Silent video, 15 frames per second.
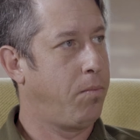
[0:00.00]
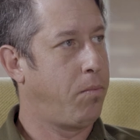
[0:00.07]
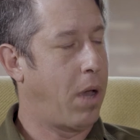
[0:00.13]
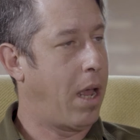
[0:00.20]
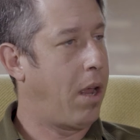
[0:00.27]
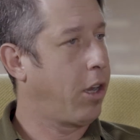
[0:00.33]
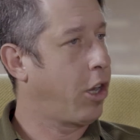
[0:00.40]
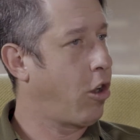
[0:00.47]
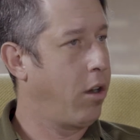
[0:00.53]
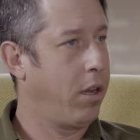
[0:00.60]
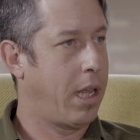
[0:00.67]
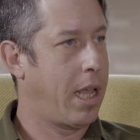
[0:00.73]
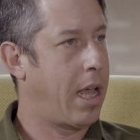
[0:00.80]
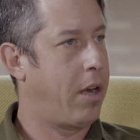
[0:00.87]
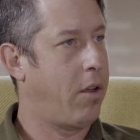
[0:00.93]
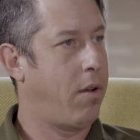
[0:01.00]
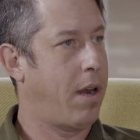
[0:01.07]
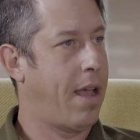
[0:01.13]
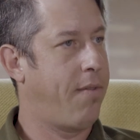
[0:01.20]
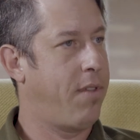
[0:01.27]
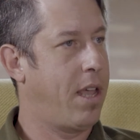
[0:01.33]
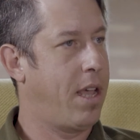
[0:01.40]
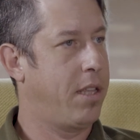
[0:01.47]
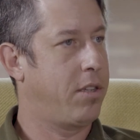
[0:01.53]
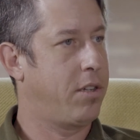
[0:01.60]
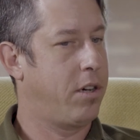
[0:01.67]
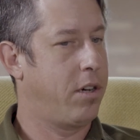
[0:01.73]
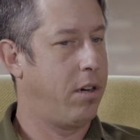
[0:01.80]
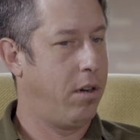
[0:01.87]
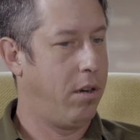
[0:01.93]
But currently I don't have the
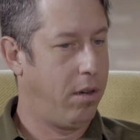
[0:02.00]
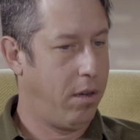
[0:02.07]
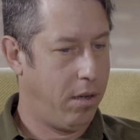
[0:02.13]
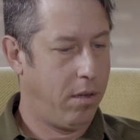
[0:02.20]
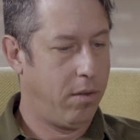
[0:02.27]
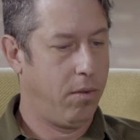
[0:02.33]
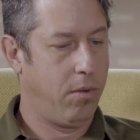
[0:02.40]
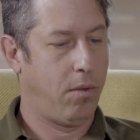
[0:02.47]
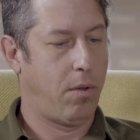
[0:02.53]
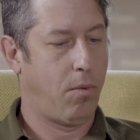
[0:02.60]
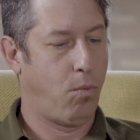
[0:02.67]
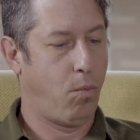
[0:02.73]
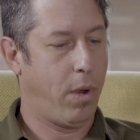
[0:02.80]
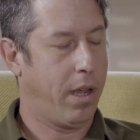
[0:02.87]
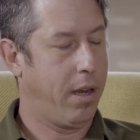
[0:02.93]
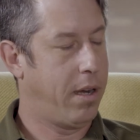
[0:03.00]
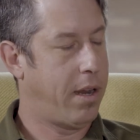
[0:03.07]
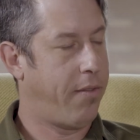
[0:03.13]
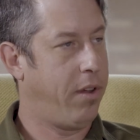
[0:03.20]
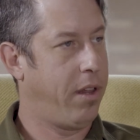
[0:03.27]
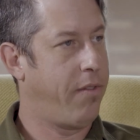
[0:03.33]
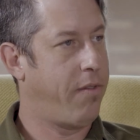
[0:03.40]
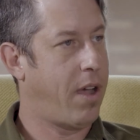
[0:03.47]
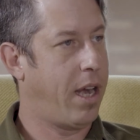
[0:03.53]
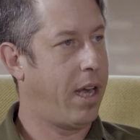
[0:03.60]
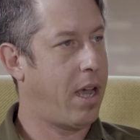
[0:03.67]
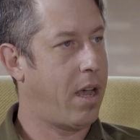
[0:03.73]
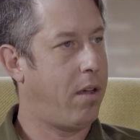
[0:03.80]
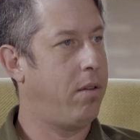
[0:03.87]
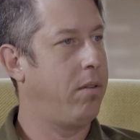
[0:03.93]
answer. We can definitely find
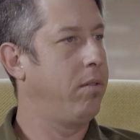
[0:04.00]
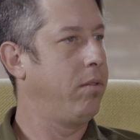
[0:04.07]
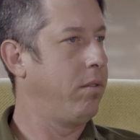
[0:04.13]
out.